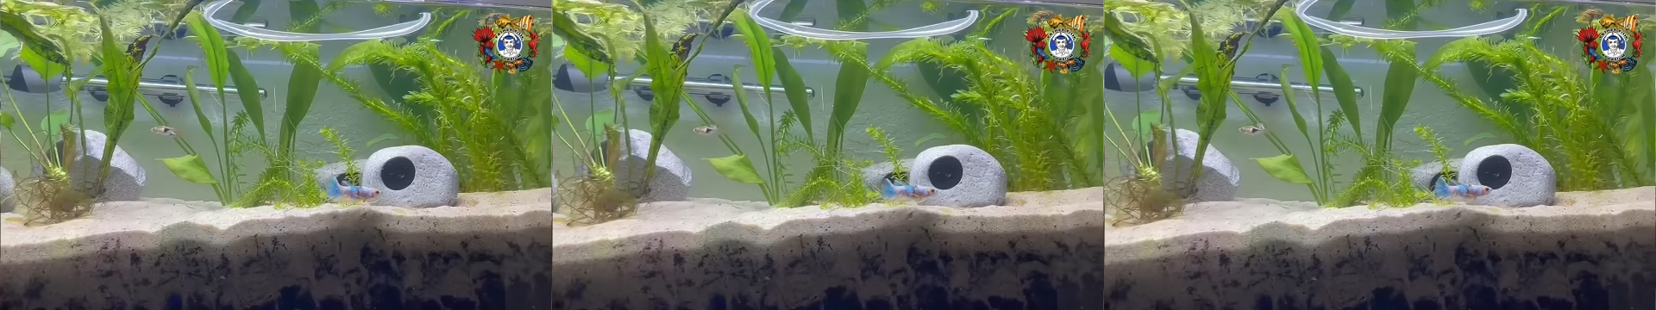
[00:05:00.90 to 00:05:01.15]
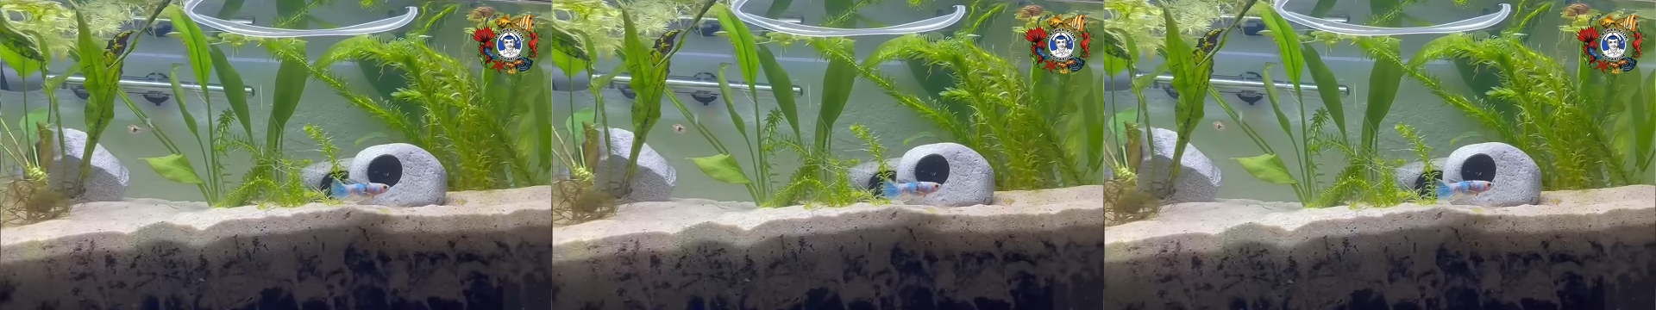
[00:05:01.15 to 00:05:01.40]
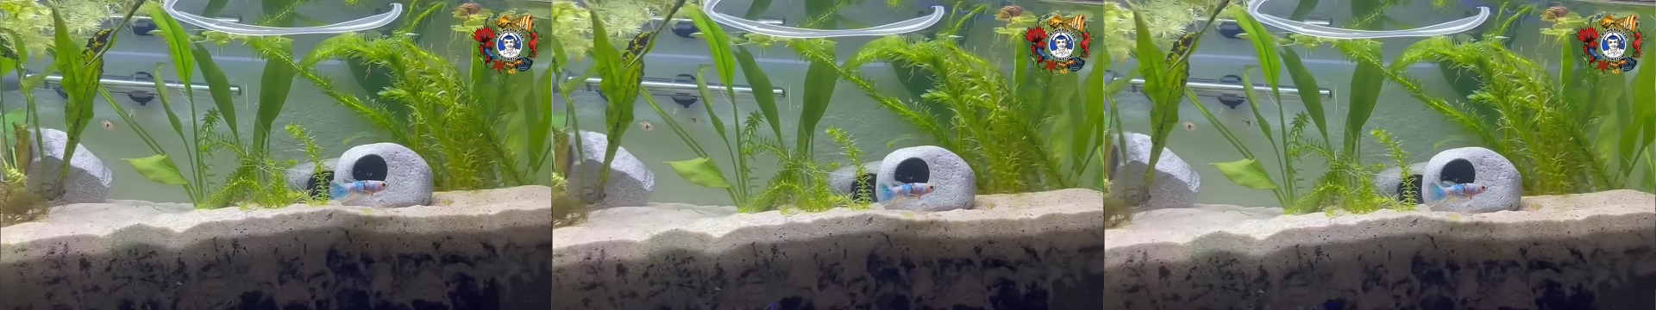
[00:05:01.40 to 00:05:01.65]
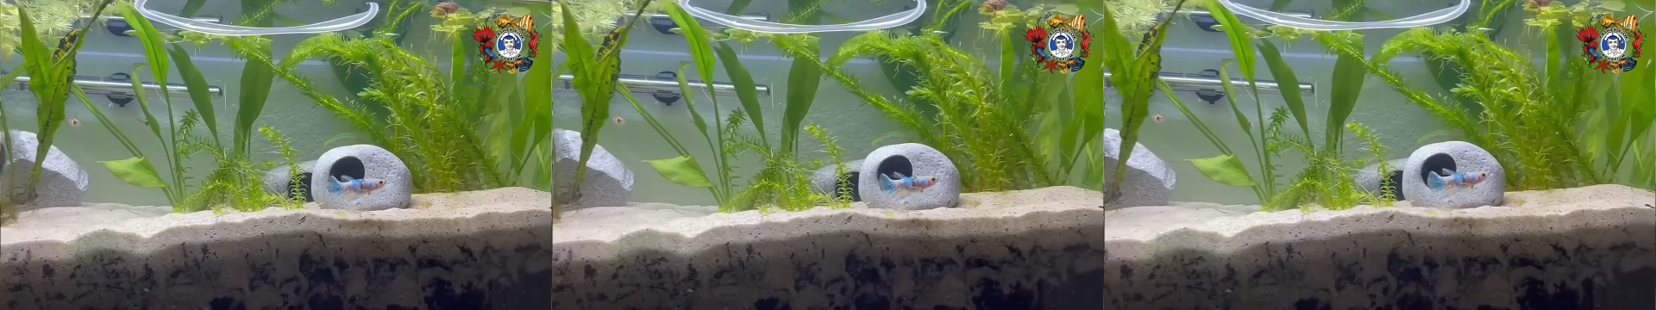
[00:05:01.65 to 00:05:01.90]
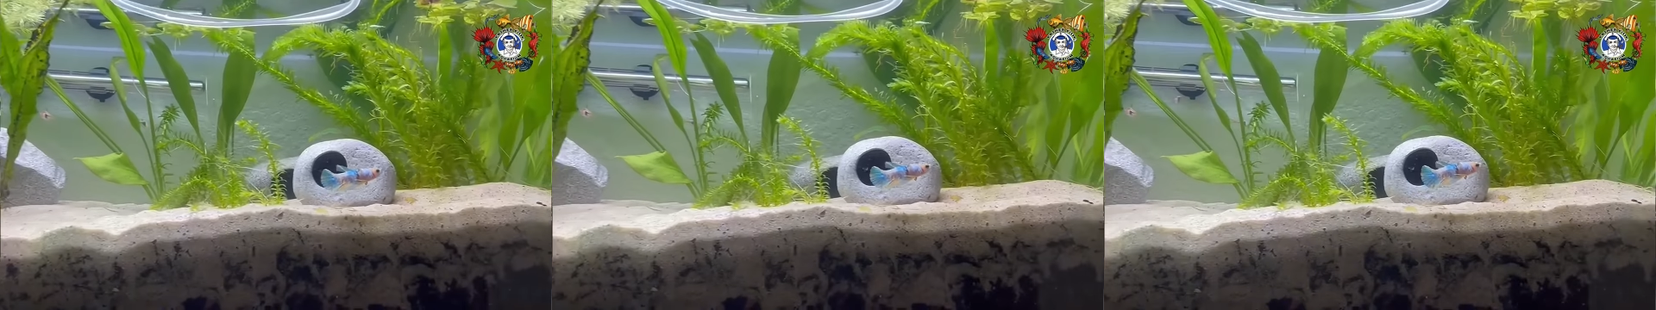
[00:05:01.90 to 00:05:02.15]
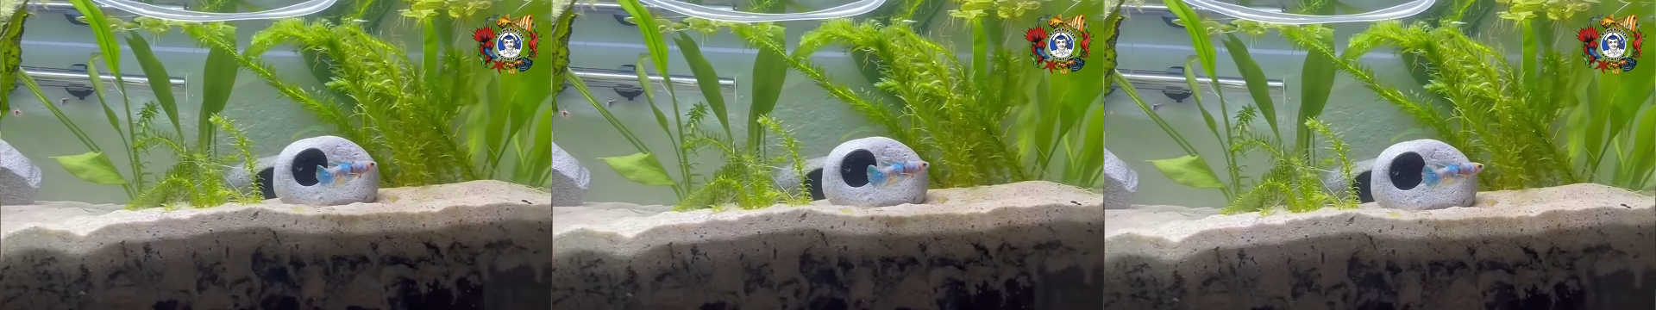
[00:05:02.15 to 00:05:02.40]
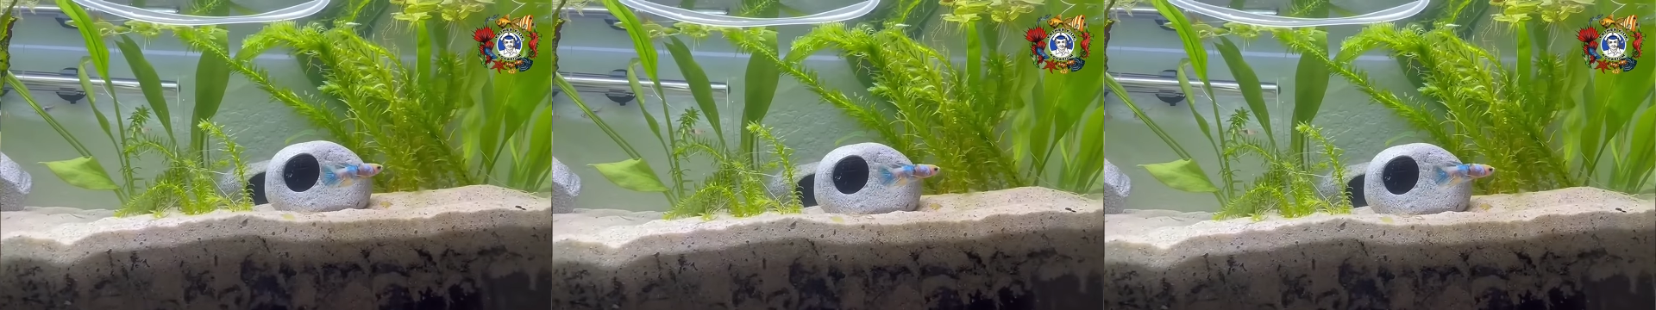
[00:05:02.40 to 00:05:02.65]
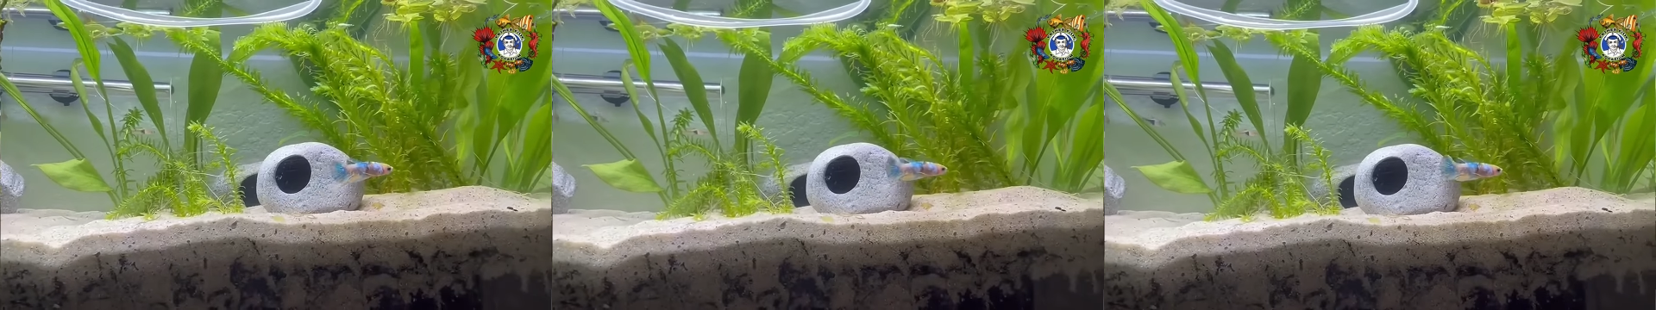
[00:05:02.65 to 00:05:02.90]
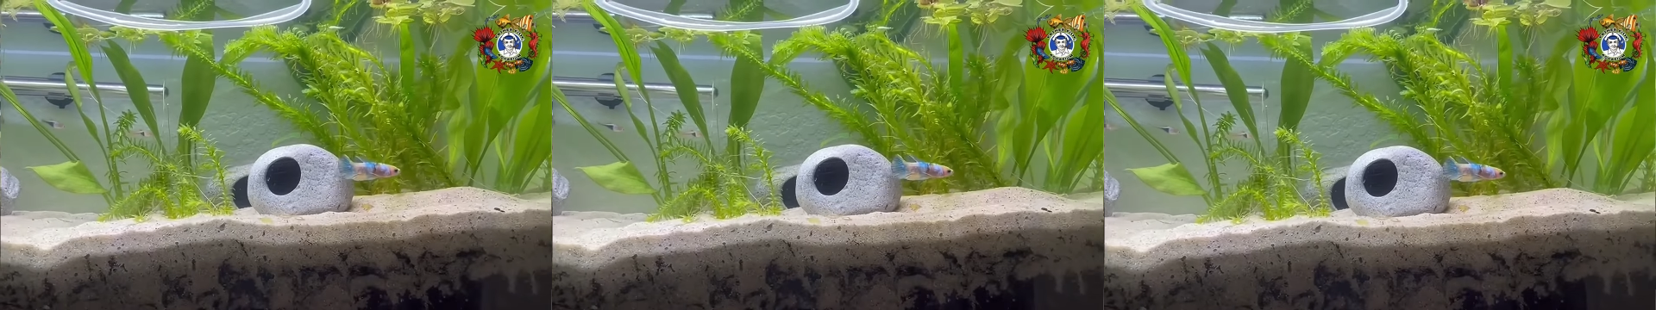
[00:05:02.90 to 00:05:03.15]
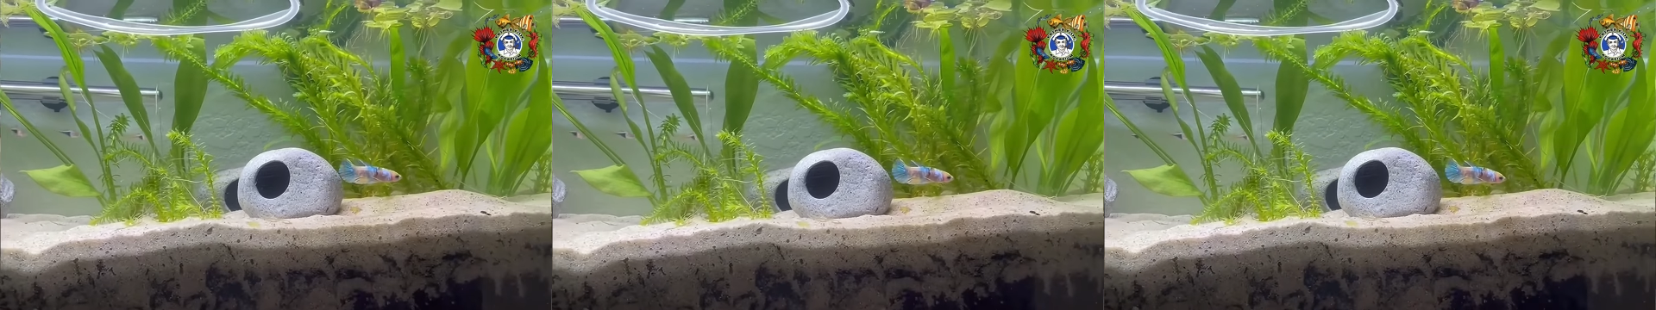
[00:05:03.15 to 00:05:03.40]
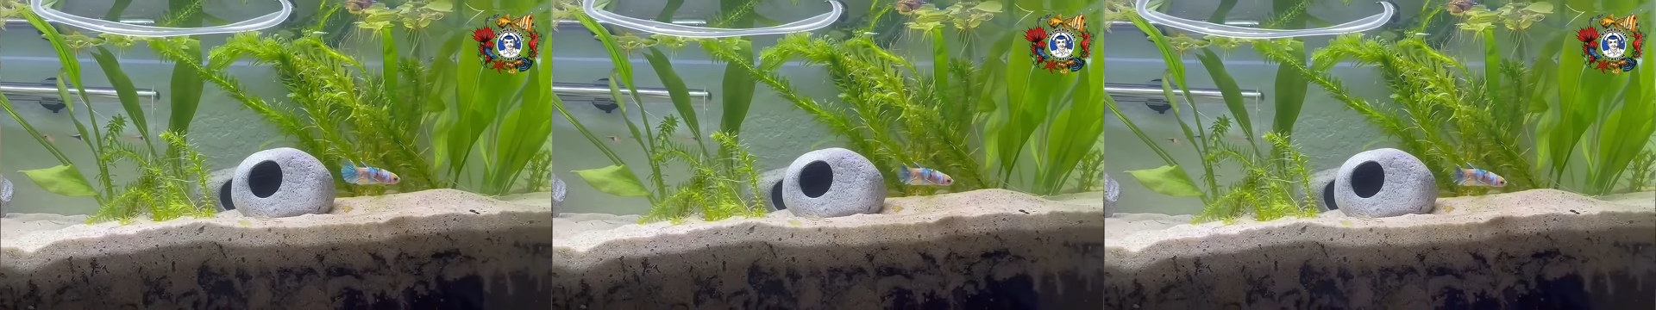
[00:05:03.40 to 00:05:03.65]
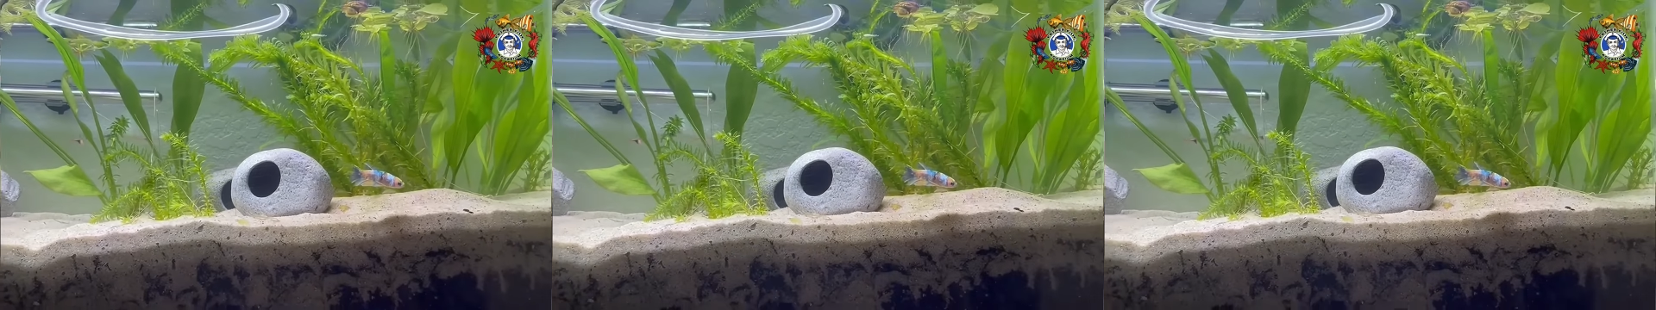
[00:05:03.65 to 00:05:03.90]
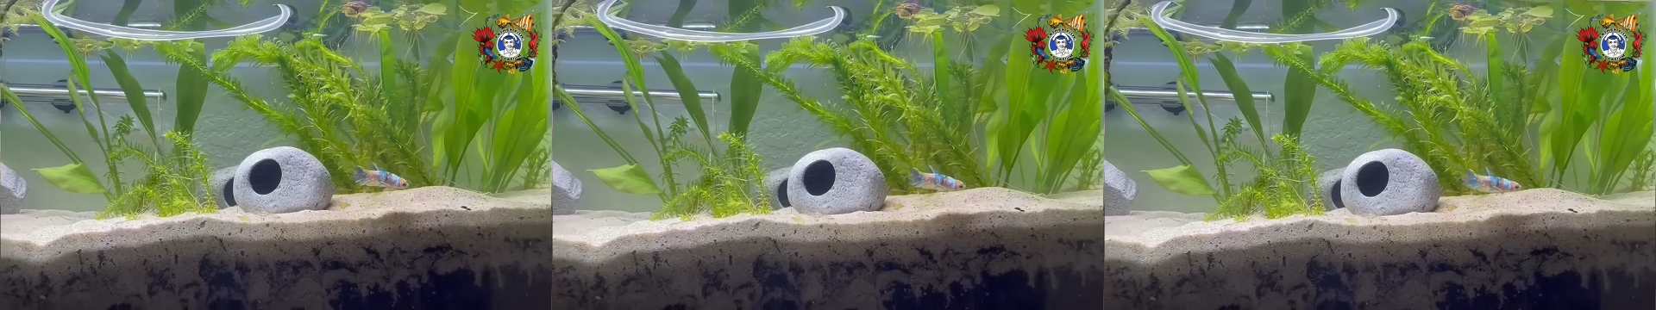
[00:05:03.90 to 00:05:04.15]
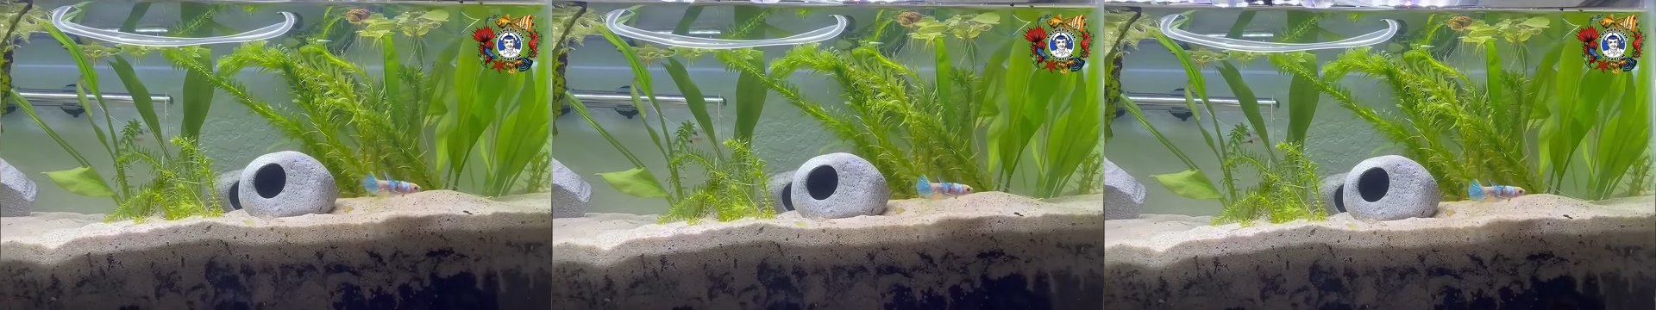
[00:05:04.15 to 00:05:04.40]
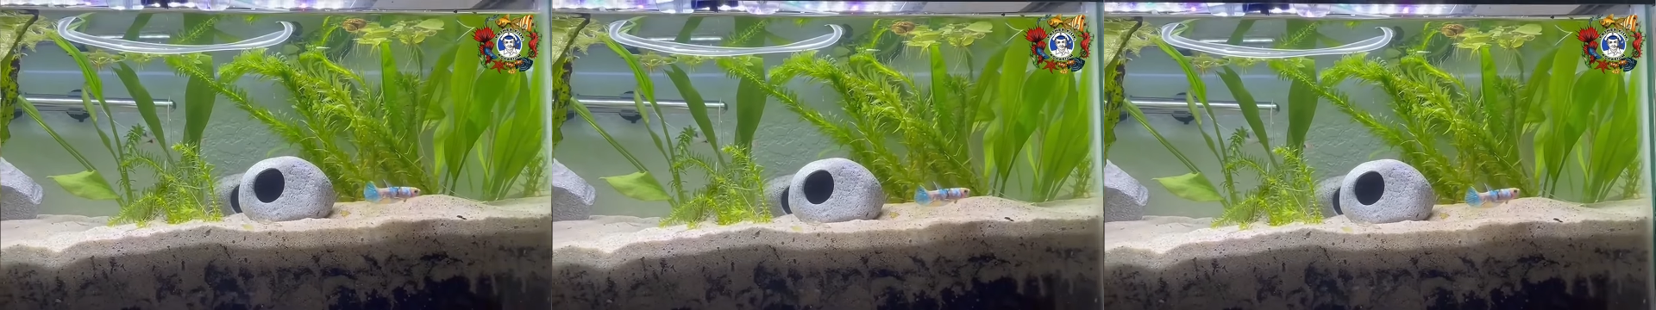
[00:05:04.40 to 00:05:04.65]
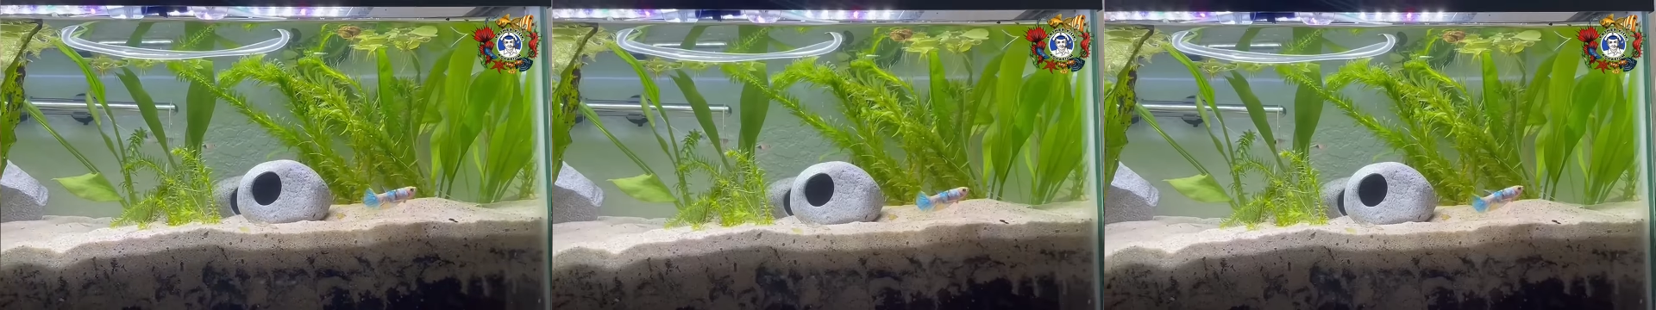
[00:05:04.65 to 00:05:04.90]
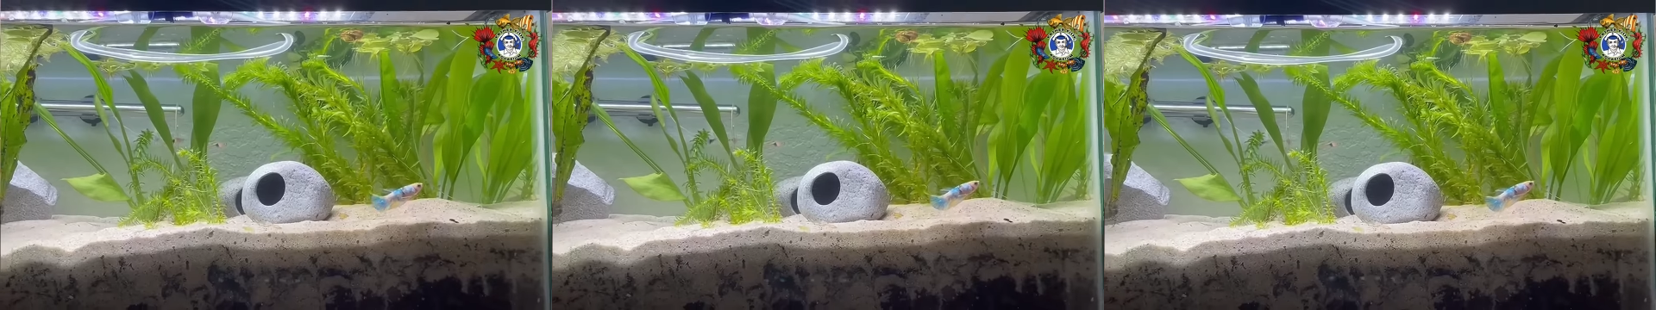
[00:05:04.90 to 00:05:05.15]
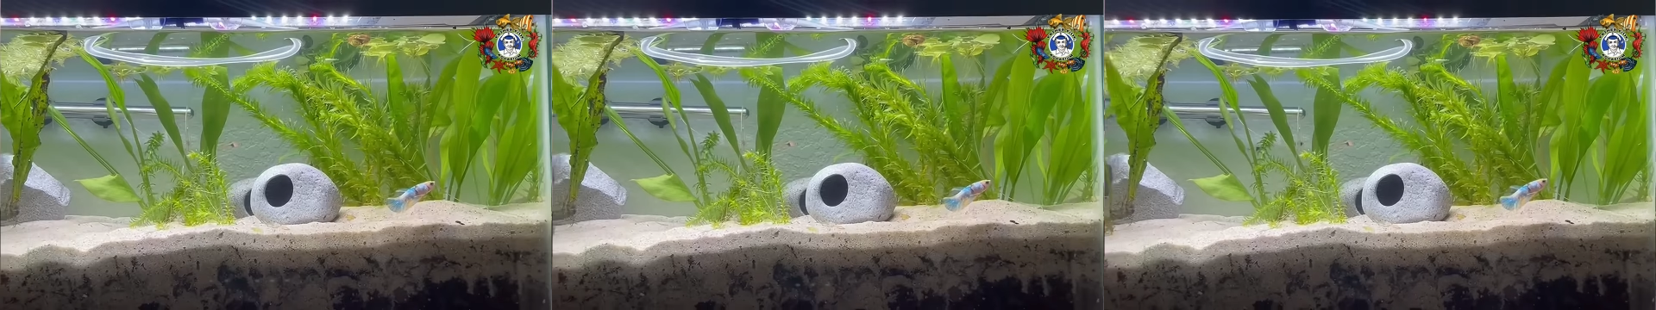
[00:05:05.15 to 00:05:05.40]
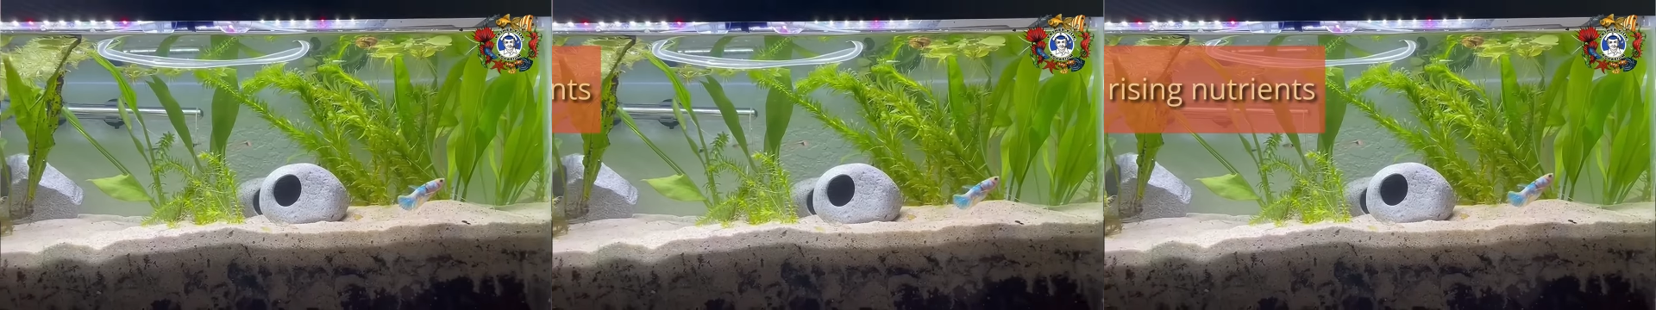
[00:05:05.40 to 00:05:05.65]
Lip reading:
No face is visible, so there are no lips to read.